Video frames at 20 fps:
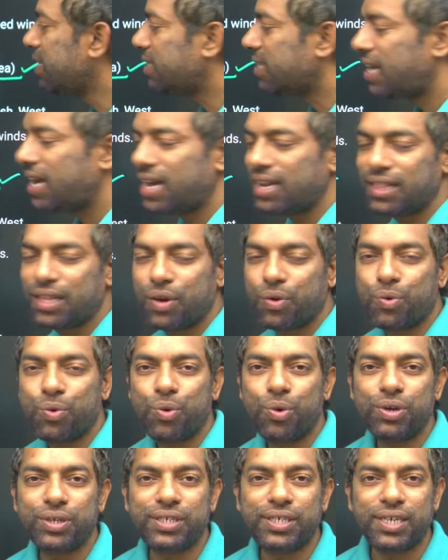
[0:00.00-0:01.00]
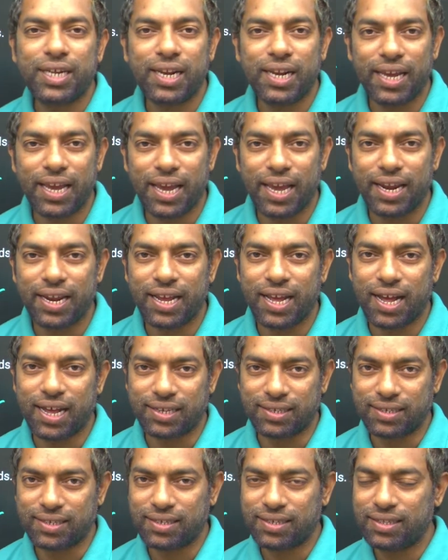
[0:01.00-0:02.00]
are the coastal
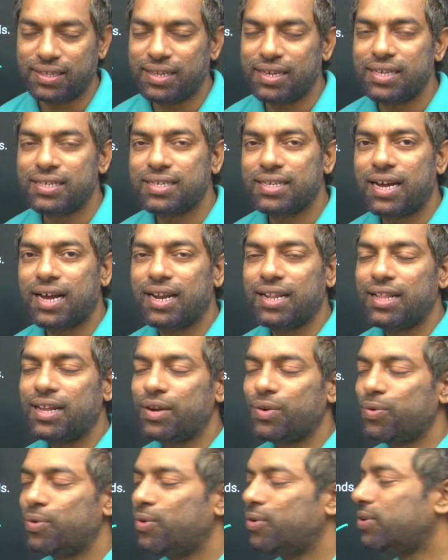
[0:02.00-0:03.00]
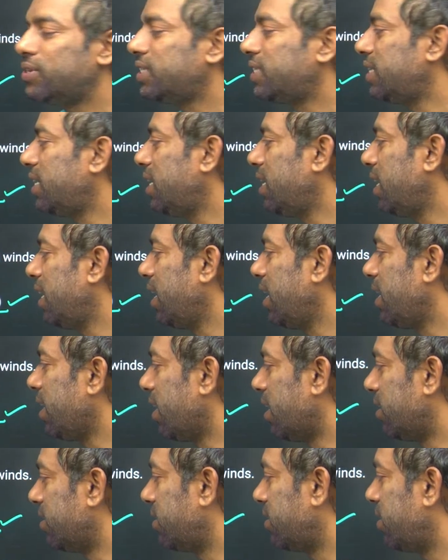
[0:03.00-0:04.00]
areas. These are the coastal
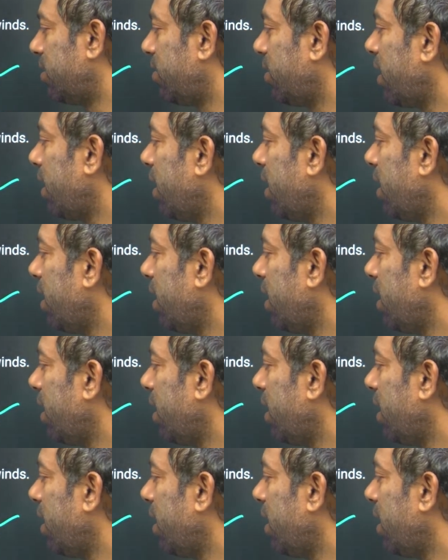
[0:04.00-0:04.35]
areas. Okay.